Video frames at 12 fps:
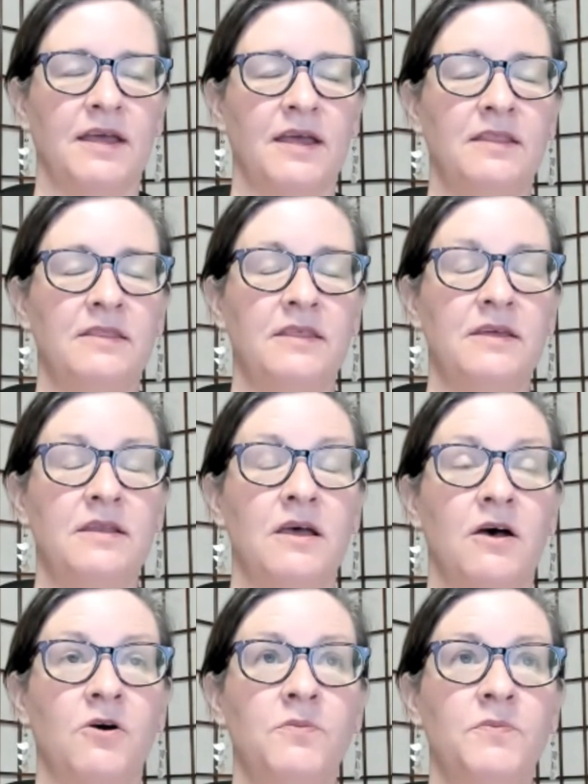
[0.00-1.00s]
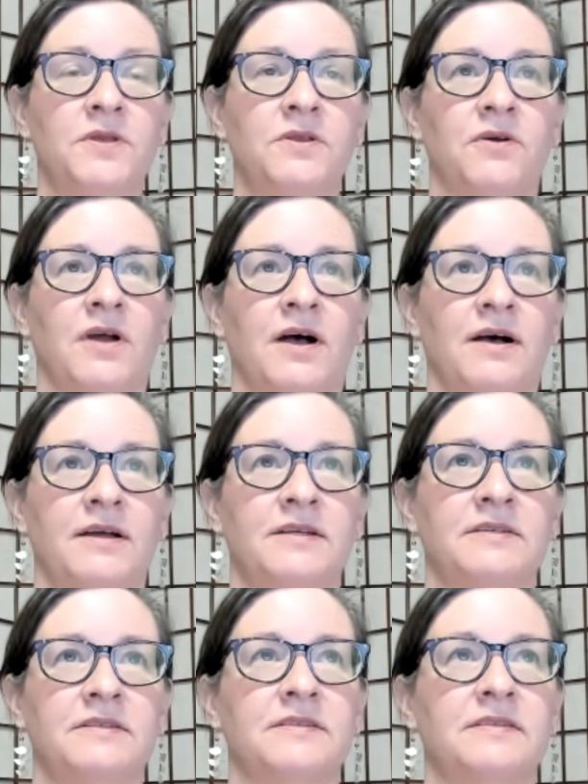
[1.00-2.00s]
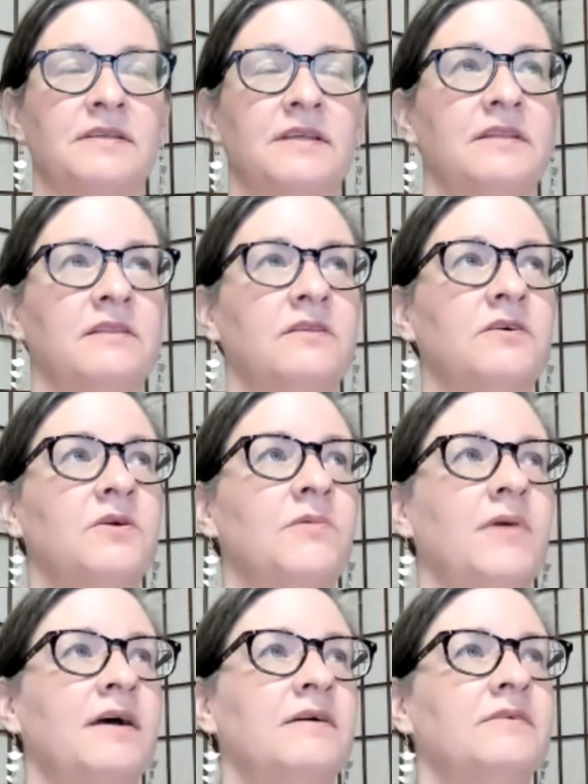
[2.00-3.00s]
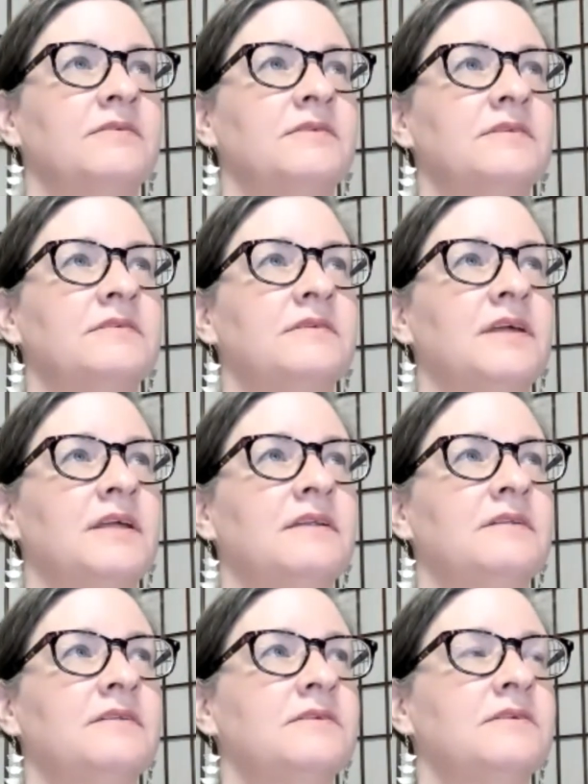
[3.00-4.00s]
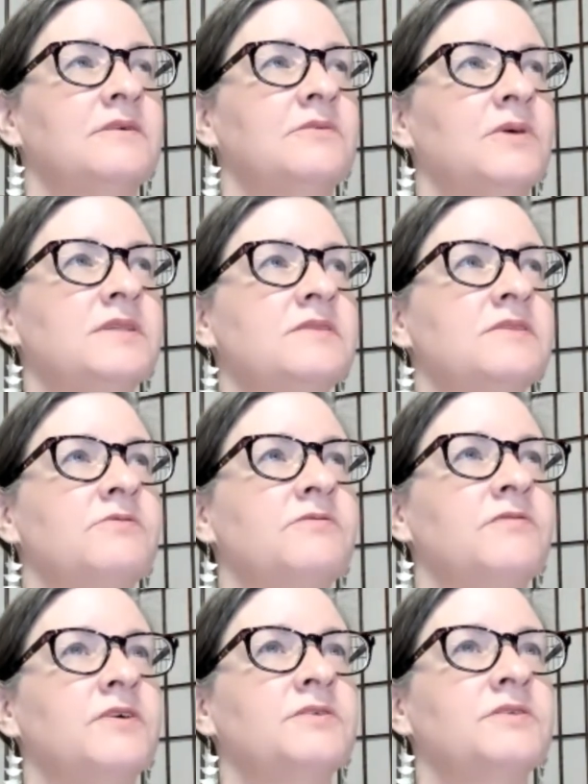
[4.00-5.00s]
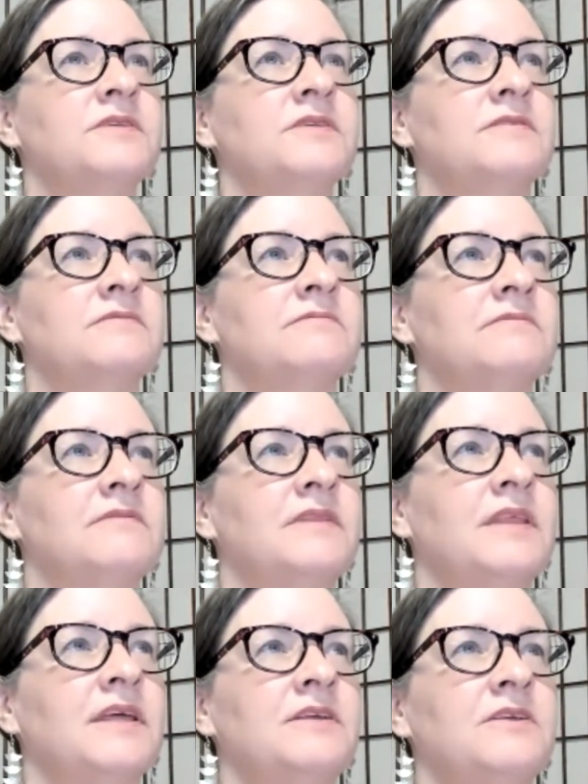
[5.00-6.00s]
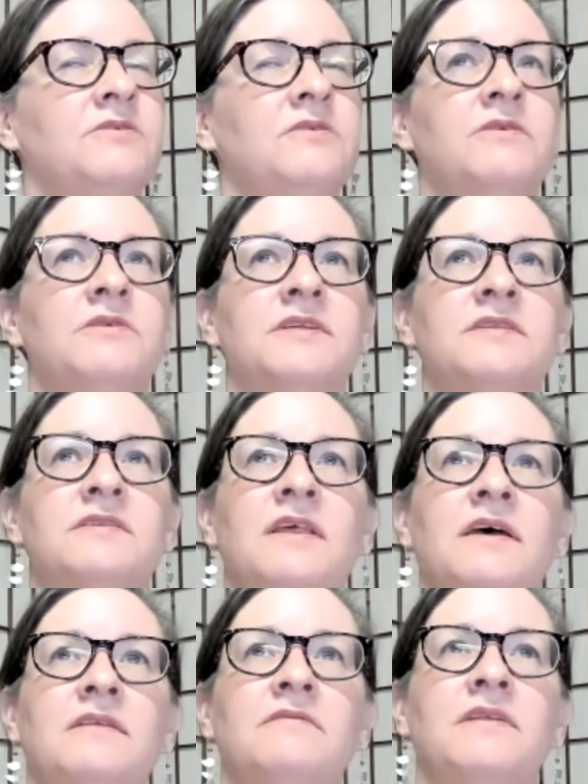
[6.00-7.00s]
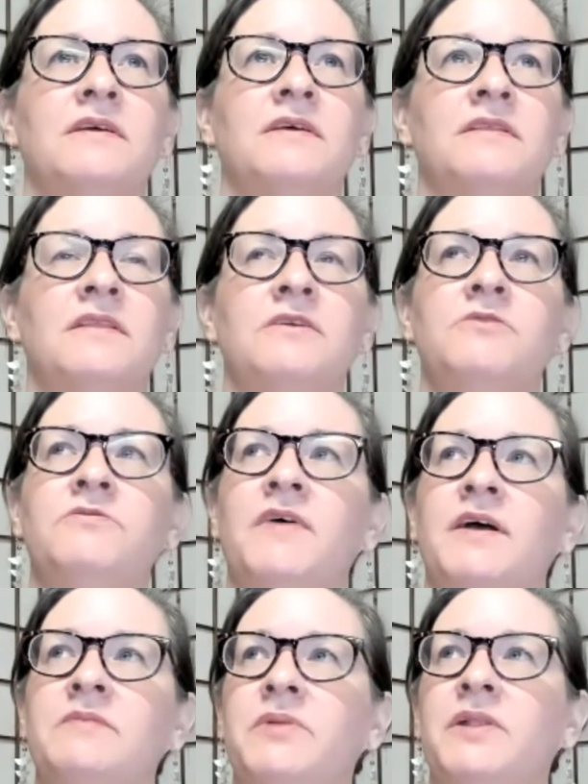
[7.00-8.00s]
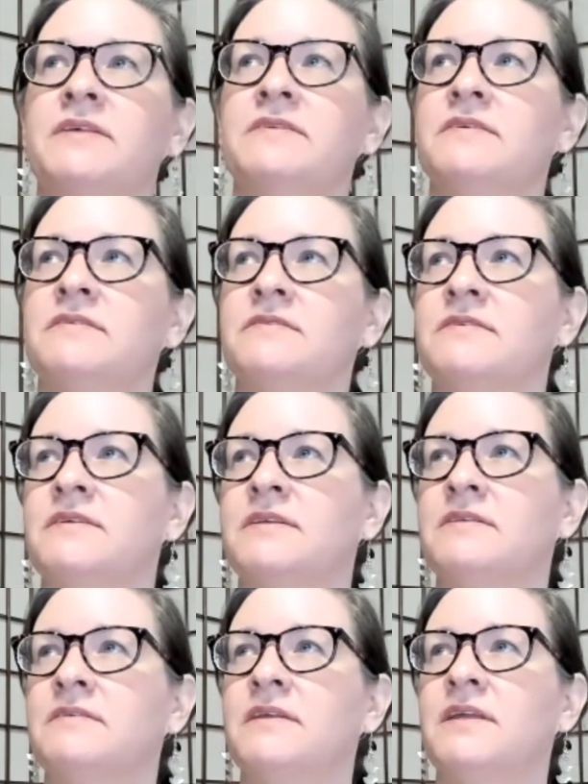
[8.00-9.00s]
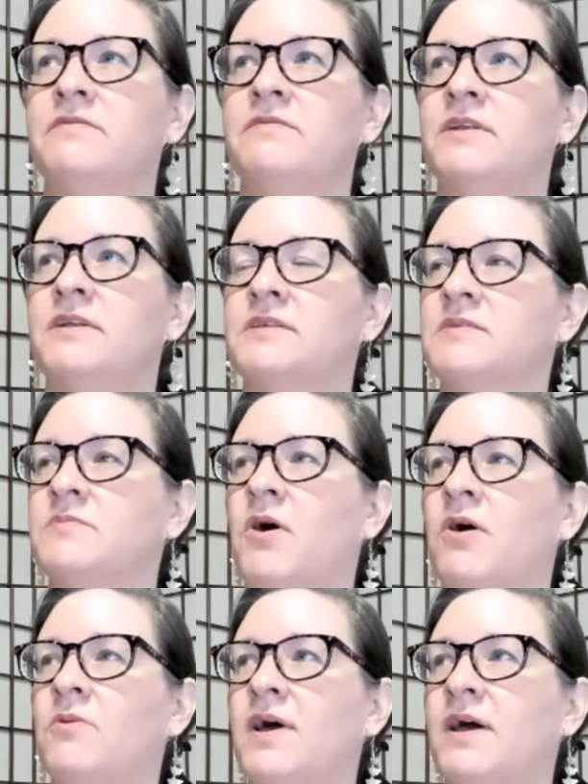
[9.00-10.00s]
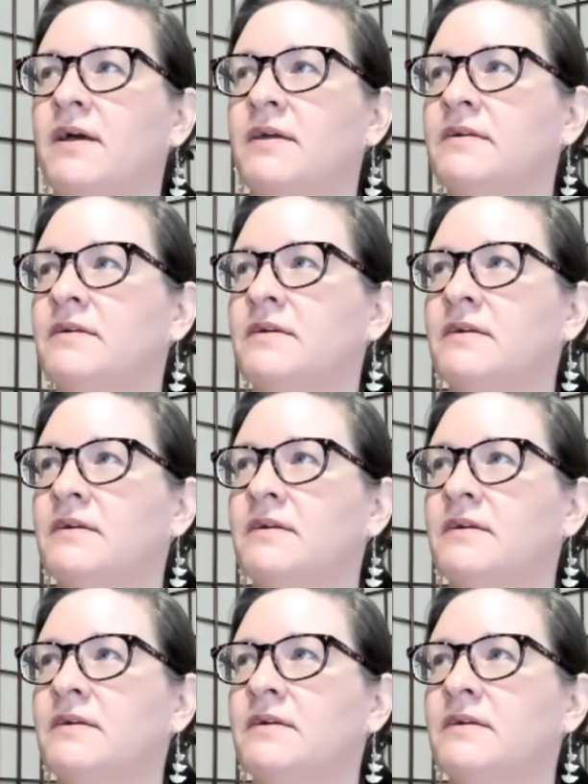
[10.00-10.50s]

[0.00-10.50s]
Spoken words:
And then open your eyes and look around, and what's the first thing you notice that you find pleasant in even a small way?